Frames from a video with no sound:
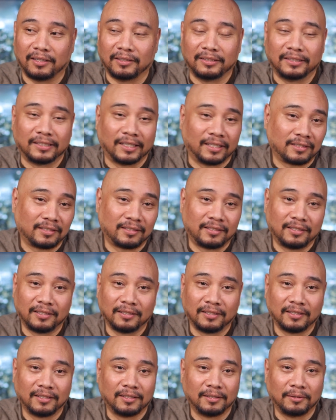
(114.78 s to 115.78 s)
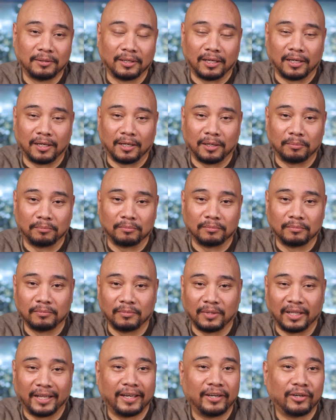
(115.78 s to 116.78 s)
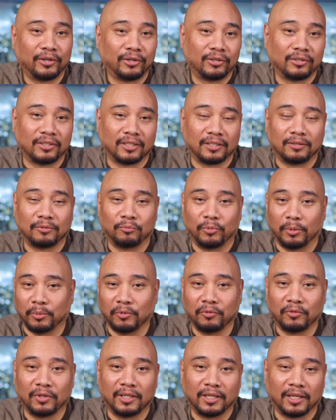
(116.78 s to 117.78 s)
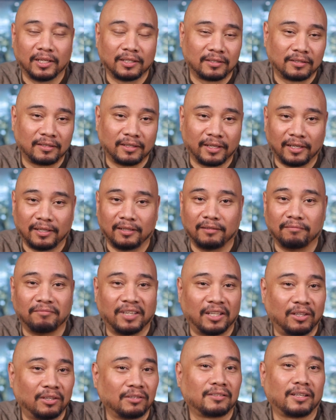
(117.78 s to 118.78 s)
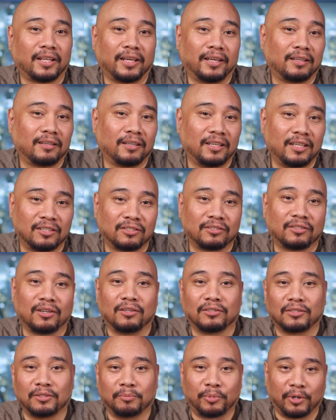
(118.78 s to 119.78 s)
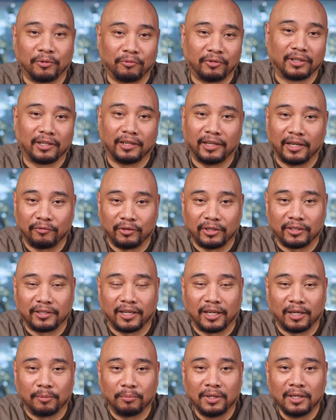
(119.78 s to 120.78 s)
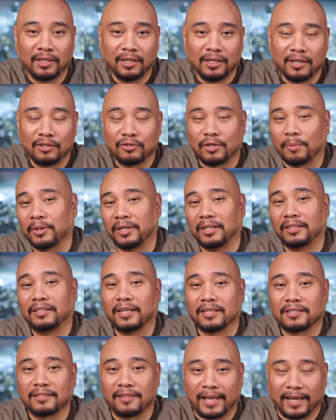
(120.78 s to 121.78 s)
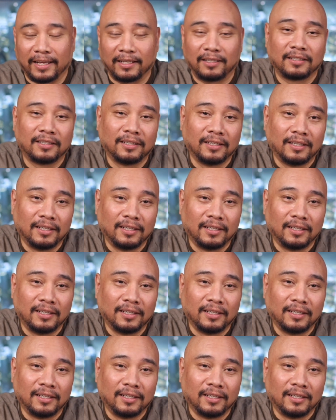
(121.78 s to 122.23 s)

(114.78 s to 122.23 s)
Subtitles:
dust layer to remove the dust. And it looks like he installs it perfectly every time. So I'm gonna test that.